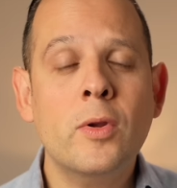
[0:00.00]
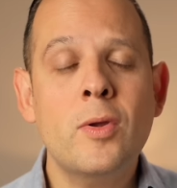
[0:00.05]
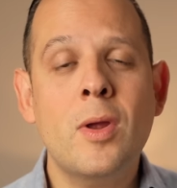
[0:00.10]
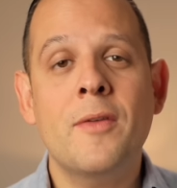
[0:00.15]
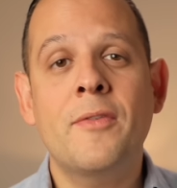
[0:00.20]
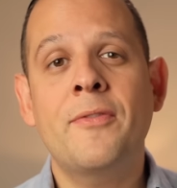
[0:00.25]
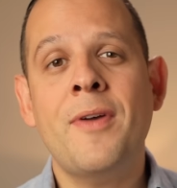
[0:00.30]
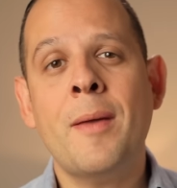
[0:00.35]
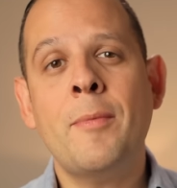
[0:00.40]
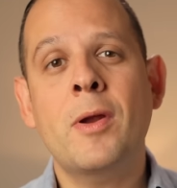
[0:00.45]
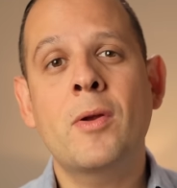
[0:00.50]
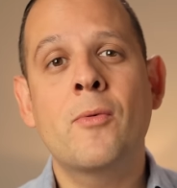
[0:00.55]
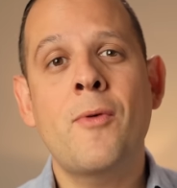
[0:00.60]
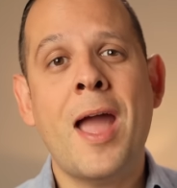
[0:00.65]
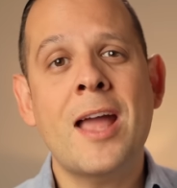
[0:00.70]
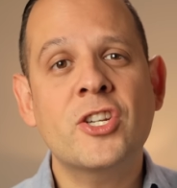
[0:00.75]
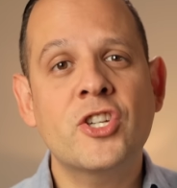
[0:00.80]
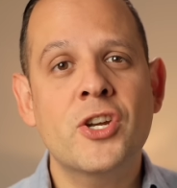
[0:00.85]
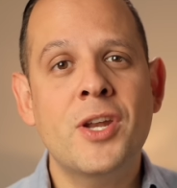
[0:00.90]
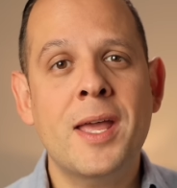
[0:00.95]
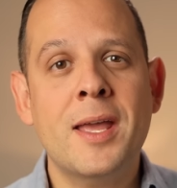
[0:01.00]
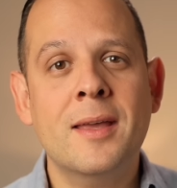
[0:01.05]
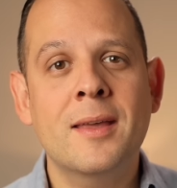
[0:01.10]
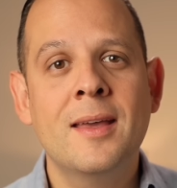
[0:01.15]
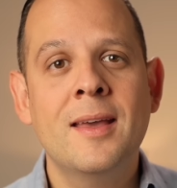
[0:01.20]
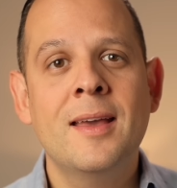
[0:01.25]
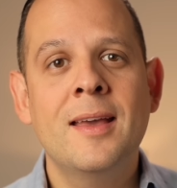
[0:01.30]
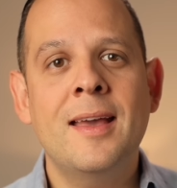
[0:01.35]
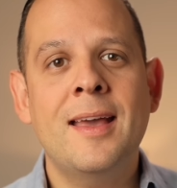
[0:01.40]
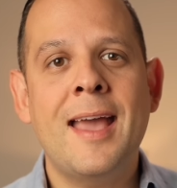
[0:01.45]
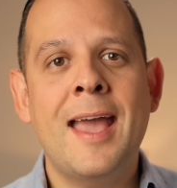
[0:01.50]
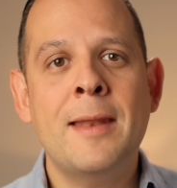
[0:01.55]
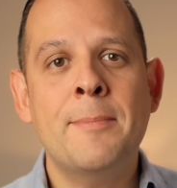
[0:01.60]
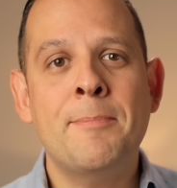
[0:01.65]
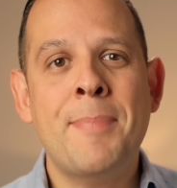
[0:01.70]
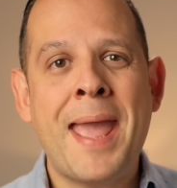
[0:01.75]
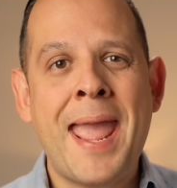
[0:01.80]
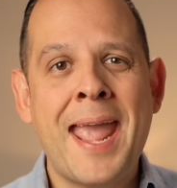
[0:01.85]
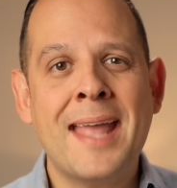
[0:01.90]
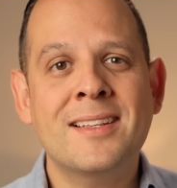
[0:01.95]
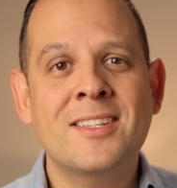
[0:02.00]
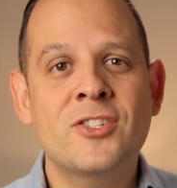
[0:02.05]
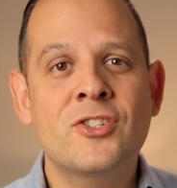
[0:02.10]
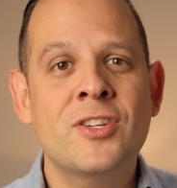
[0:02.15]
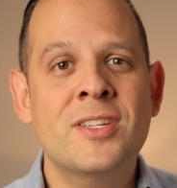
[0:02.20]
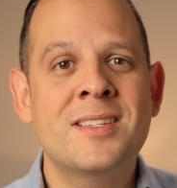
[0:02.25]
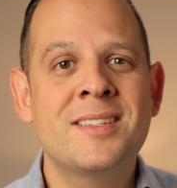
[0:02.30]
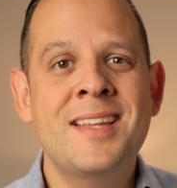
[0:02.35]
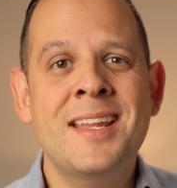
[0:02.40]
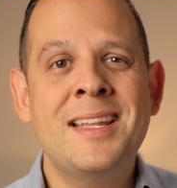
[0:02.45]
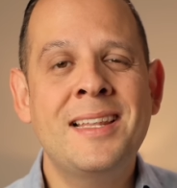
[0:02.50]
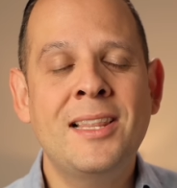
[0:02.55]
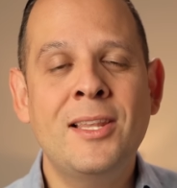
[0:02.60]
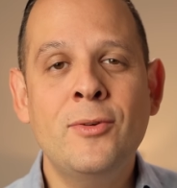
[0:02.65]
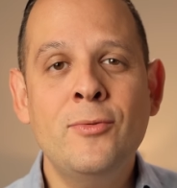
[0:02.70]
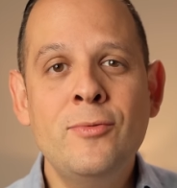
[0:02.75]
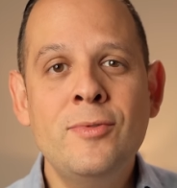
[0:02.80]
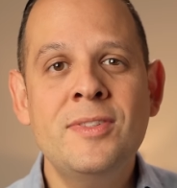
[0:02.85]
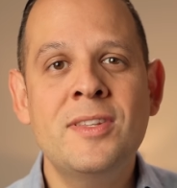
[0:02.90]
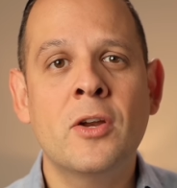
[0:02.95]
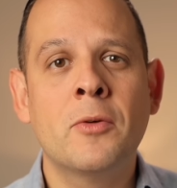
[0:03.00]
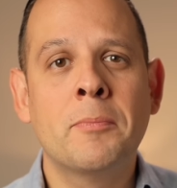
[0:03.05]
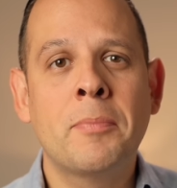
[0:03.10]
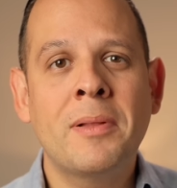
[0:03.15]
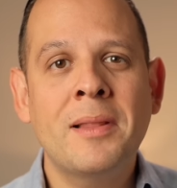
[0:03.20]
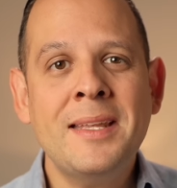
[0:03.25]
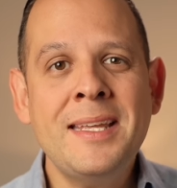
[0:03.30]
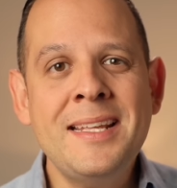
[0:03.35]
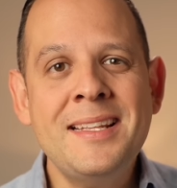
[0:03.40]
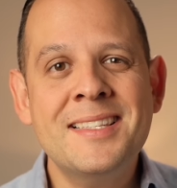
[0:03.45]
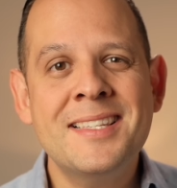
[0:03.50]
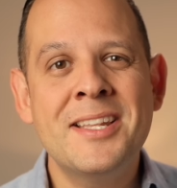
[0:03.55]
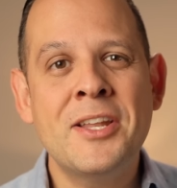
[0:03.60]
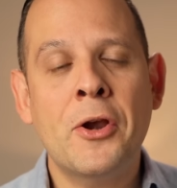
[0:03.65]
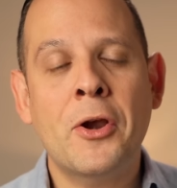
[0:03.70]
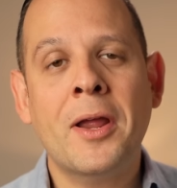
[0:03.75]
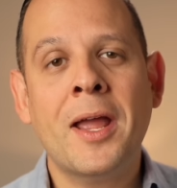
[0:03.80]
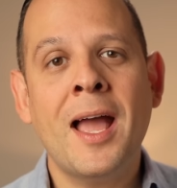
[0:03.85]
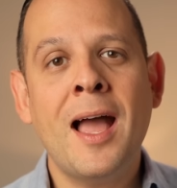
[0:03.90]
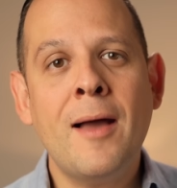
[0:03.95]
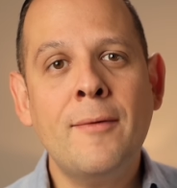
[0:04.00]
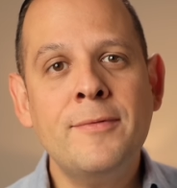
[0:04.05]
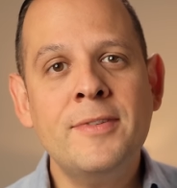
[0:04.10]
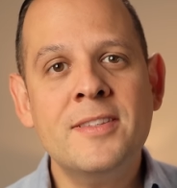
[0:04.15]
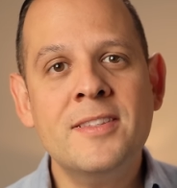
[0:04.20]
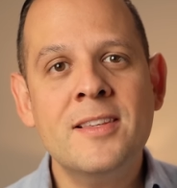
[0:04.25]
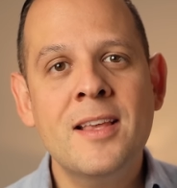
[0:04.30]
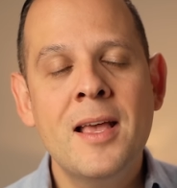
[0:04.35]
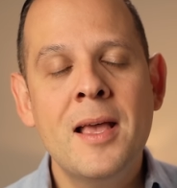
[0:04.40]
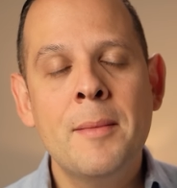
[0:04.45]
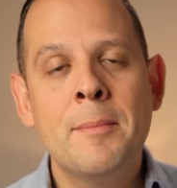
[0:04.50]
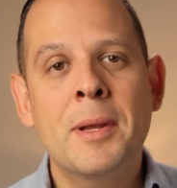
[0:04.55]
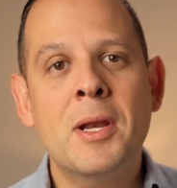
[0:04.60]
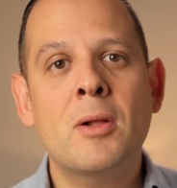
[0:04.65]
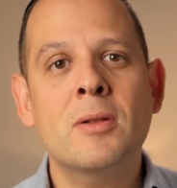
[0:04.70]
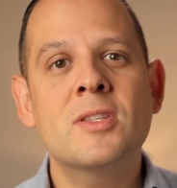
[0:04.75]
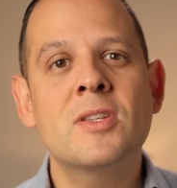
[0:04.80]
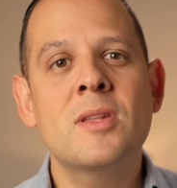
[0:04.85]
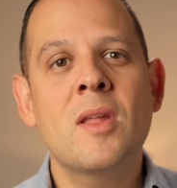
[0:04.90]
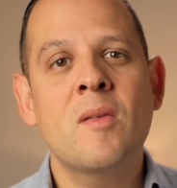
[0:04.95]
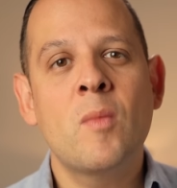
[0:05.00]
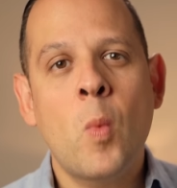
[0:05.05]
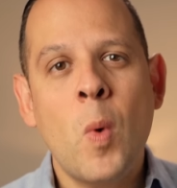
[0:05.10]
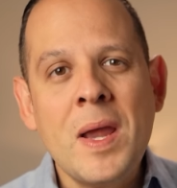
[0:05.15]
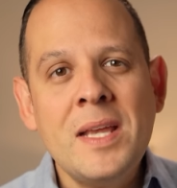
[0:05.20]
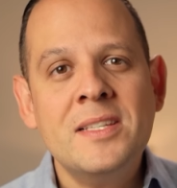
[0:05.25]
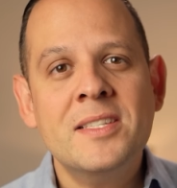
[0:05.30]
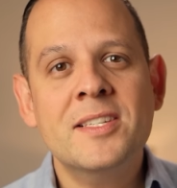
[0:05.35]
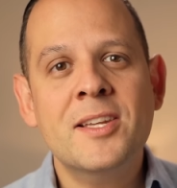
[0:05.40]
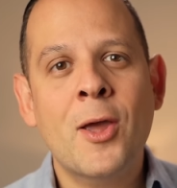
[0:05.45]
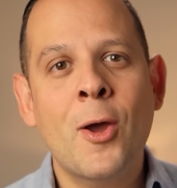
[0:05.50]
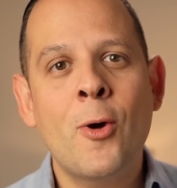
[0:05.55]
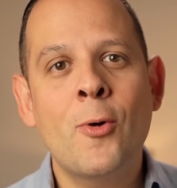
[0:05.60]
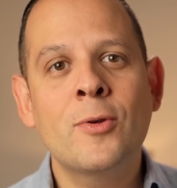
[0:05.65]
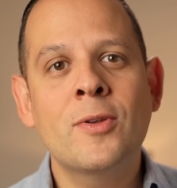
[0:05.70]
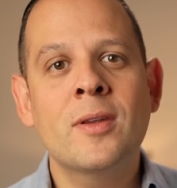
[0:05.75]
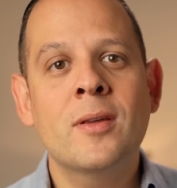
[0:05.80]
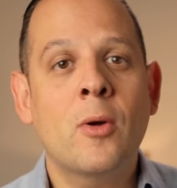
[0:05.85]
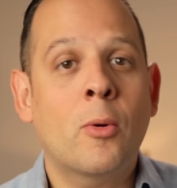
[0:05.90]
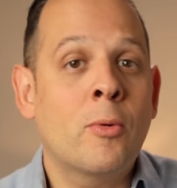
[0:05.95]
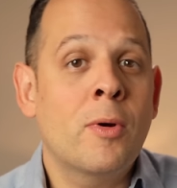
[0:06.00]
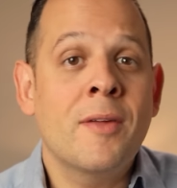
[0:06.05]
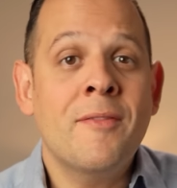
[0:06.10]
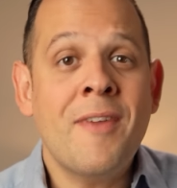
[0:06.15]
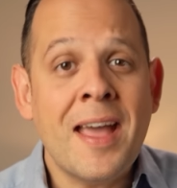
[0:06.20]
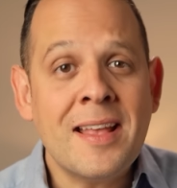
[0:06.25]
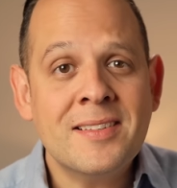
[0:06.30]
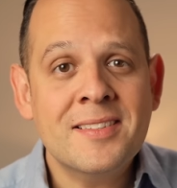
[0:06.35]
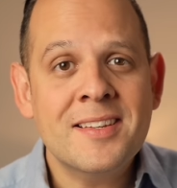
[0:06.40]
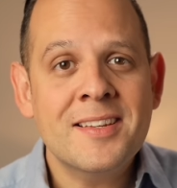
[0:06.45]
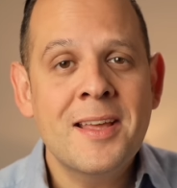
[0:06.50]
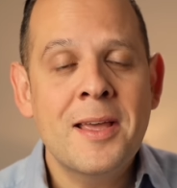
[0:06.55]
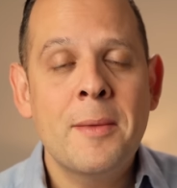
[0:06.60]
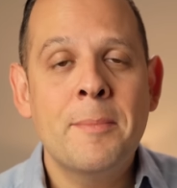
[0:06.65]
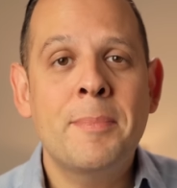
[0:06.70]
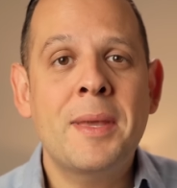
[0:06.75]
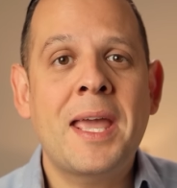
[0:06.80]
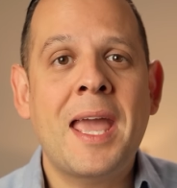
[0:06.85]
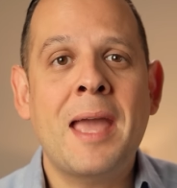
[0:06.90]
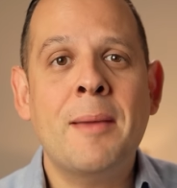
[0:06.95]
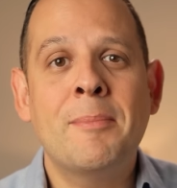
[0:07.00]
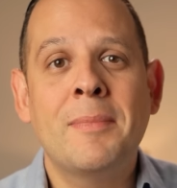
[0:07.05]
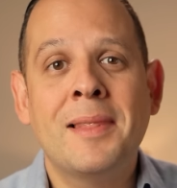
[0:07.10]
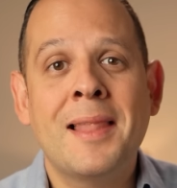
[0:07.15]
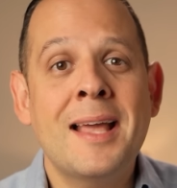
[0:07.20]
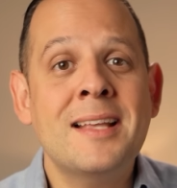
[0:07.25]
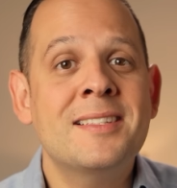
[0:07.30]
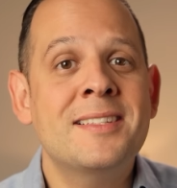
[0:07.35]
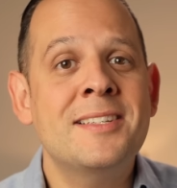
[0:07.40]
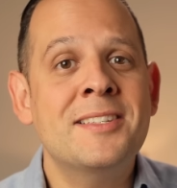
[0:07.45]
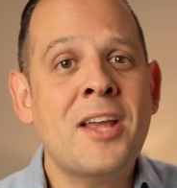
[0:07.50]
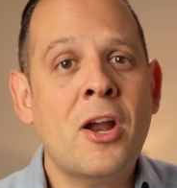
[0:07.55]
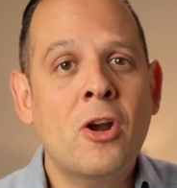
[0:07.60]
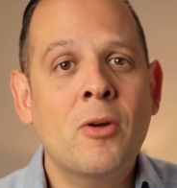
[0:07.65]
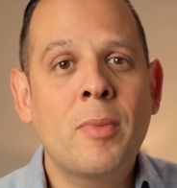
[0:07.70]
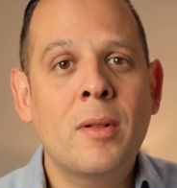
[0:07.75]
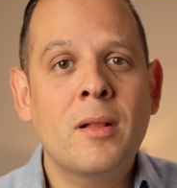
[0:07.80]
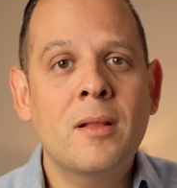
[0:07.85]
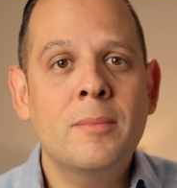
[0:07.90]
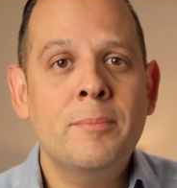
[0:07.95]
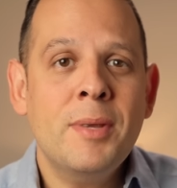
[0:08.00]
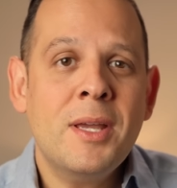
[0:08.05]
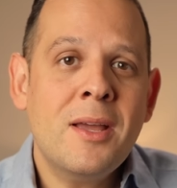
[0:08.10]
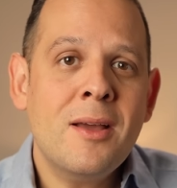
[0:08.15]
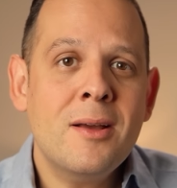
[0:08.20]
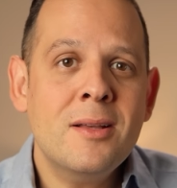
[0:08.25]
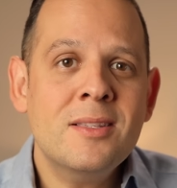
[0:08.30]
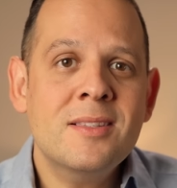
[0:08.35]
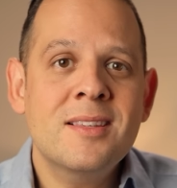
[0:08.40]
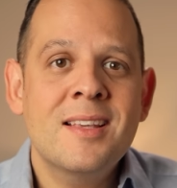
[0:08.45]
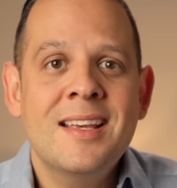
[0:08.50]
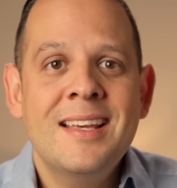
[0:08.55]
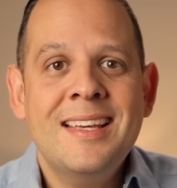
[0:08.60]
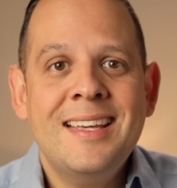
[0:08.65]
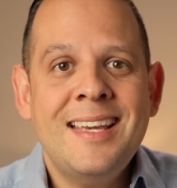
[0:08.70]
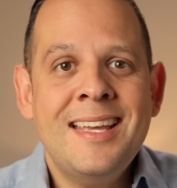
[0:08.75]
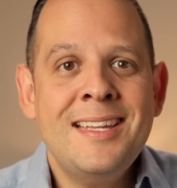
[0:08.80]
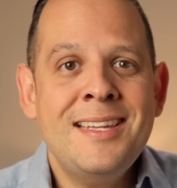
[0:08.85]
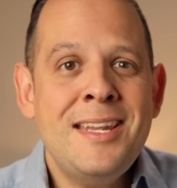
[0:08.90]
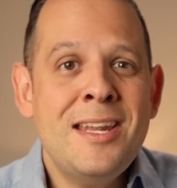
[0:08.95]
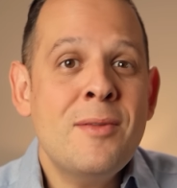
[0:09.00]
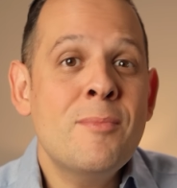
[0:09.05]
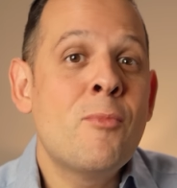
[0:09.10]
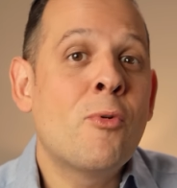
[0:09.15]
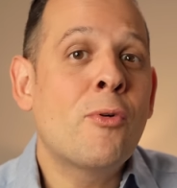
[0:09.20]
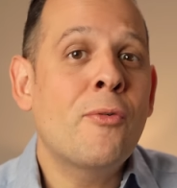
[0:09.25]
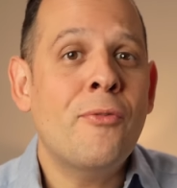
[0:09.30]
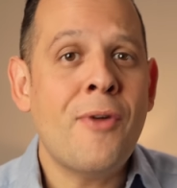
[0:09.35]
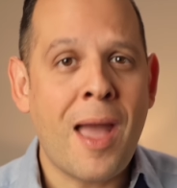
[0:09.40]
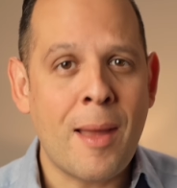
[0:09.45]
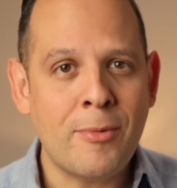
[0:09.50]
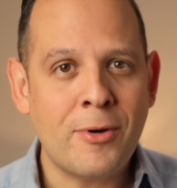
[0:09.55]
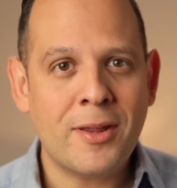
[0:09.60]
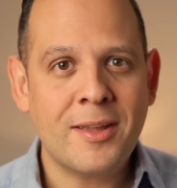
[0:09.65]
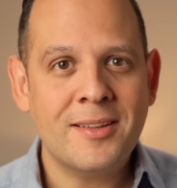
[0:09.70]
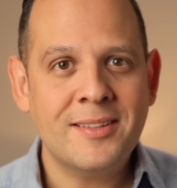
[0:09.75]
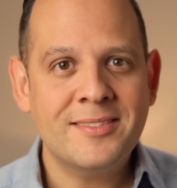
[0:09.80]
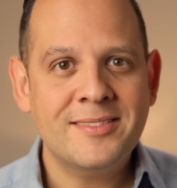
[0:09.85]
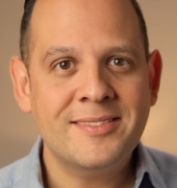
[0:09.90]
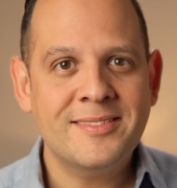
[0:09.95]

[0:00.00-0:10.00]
you had fabric rationing, and pants just didn't lose their pleats and their cuffs, but also the waistcoat or the vest became less desirable because it needed more fabric.